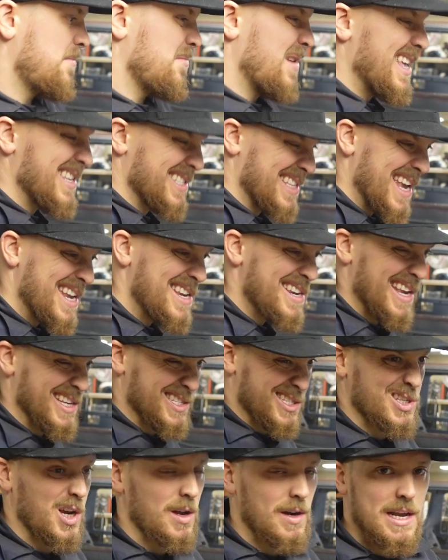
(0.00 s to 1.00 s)
It's in, it's
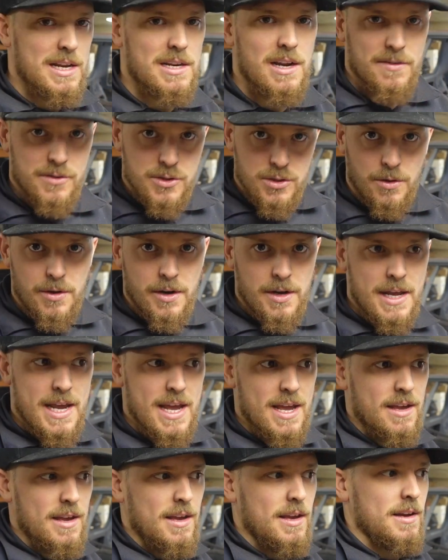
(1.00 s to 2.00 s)
solid, I've stood on it,
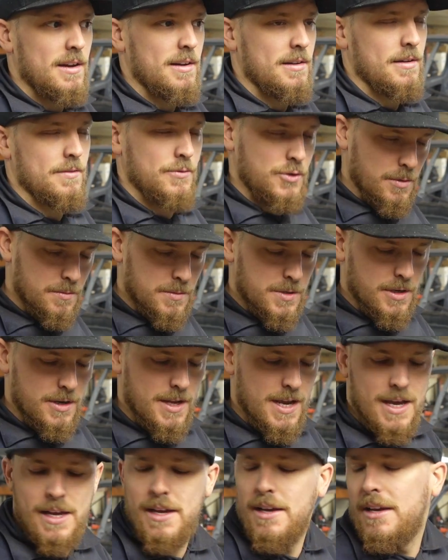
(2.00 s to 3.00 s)
I've jumped on
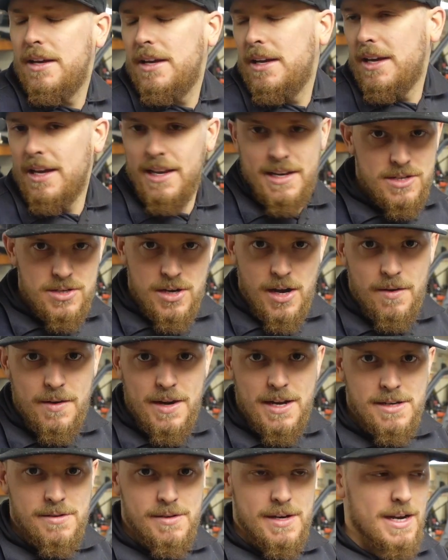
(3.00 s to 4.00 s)
it, it isn't going
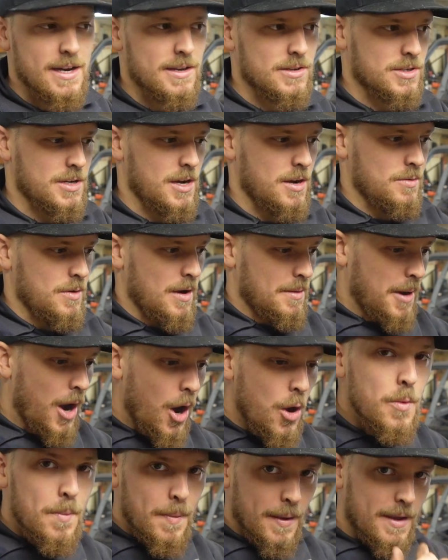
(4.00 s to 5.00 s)
anywhere, so I'm
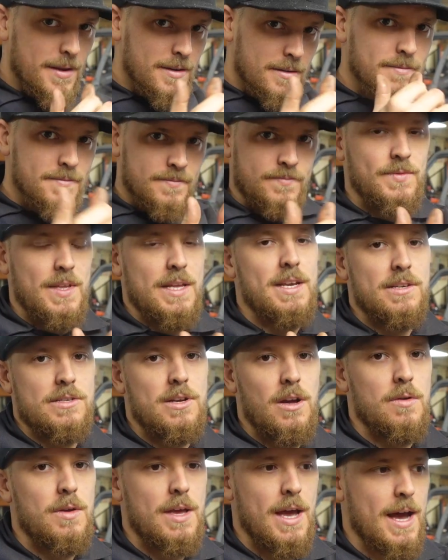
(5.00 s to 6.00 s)
hoping that it's
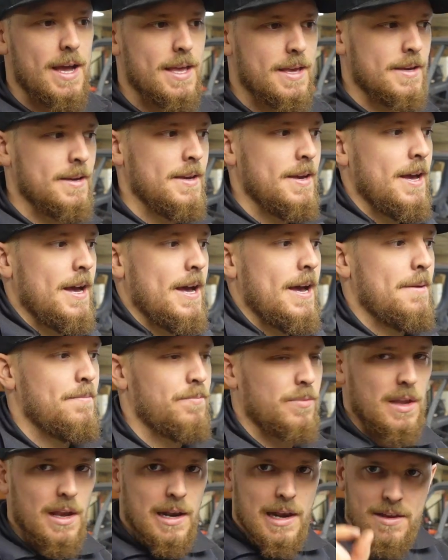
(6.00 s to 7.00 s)
okay.
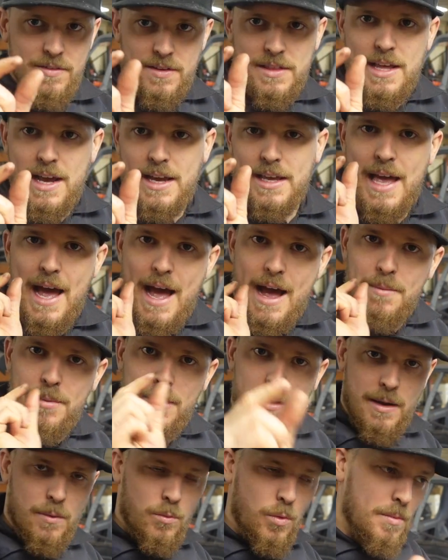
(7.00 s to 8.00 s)
Leaving that gap,
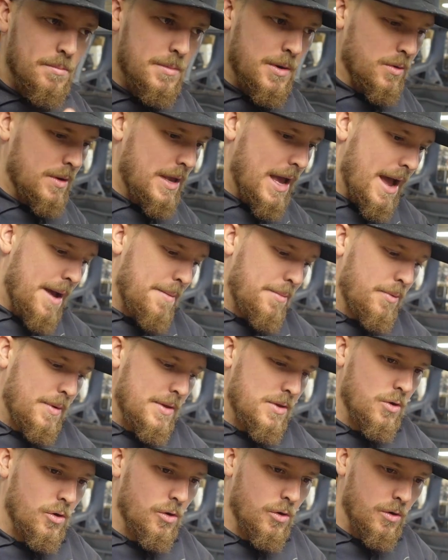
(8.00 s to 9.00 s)
that 1mm gap when
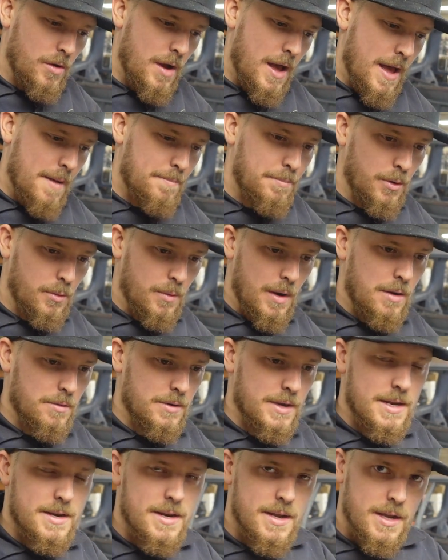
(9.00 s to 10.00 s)
you're butt
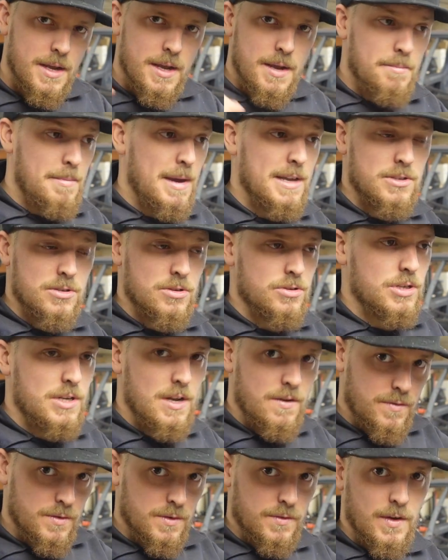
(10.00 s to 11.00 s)
welding, makes such a
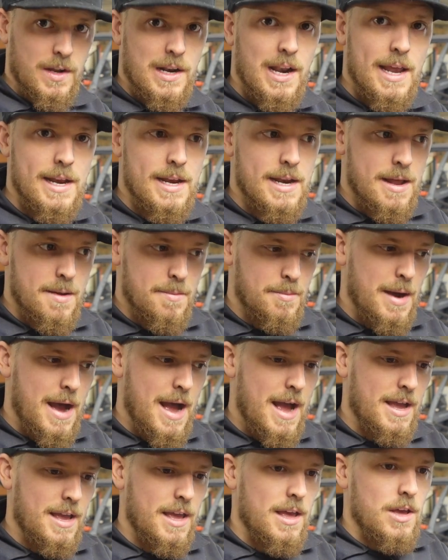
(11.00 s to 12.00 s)
difference for cleaning it
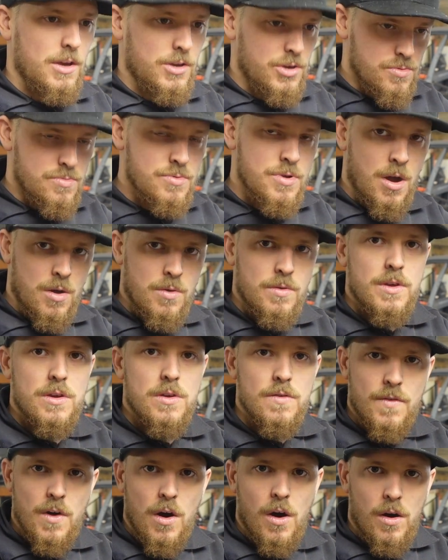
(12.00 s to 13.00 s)
back. You know that
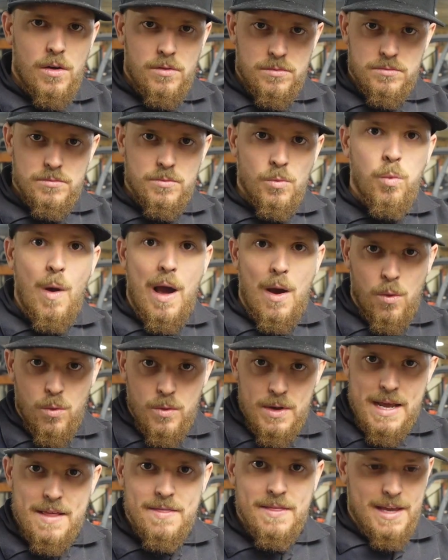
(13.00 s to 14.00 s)
you've got weld
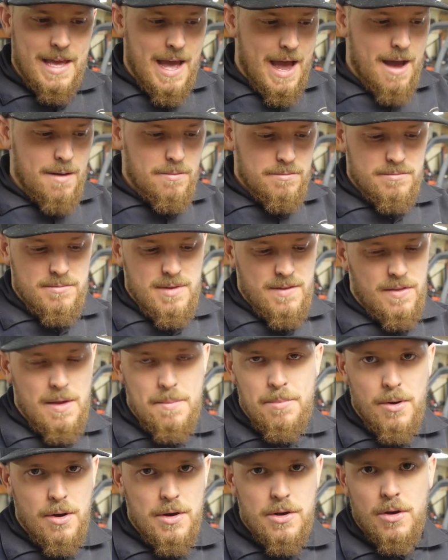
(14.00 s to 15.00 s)
in the gap. If they're
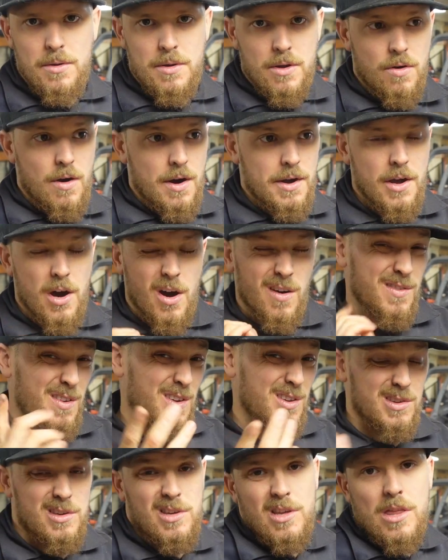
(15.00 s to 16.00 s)
butted up, you grind it off.
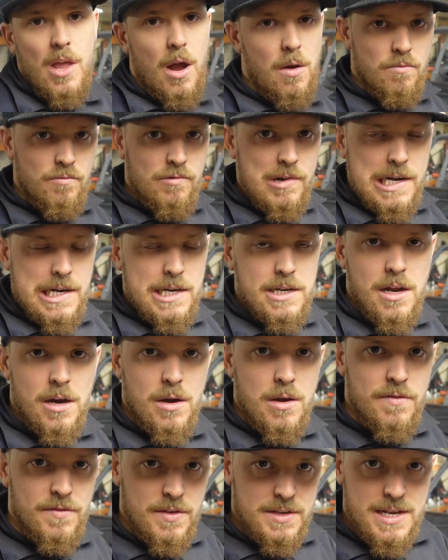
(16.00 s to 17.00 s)
You don't really know
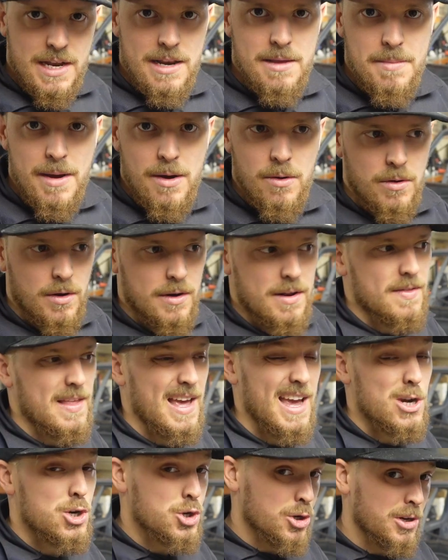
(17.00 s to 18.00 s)
if there's any metal gone in
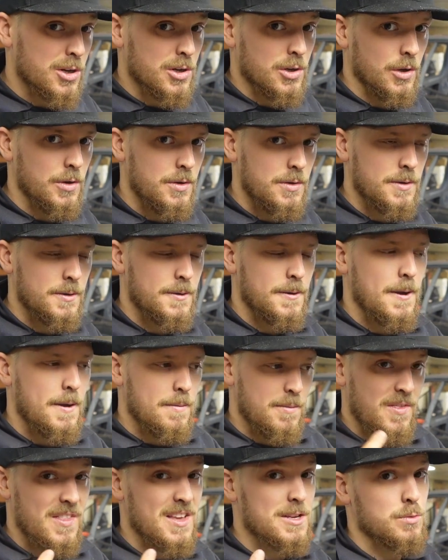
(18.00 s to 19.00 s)
there. You should have done,
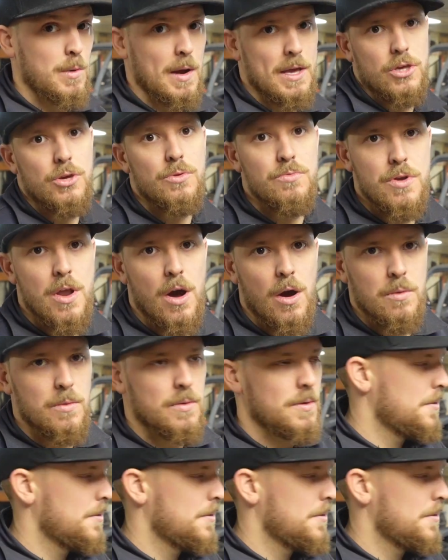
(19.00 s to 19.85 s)
but this way you know.